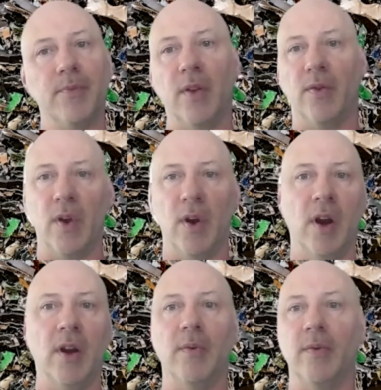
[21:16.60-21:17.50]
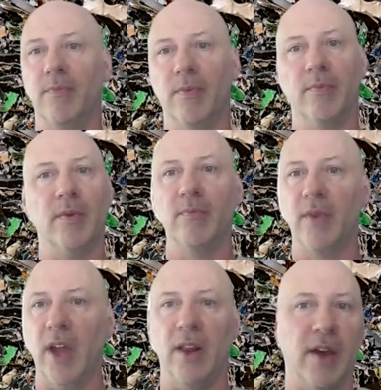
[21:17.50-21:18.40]
concerned,
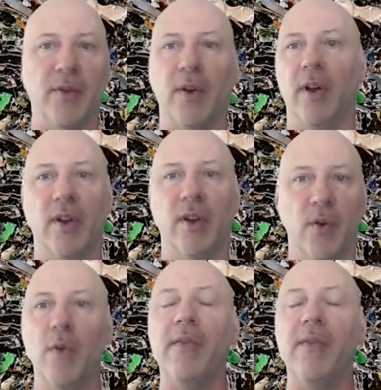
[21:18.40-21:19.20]
getting together in a group,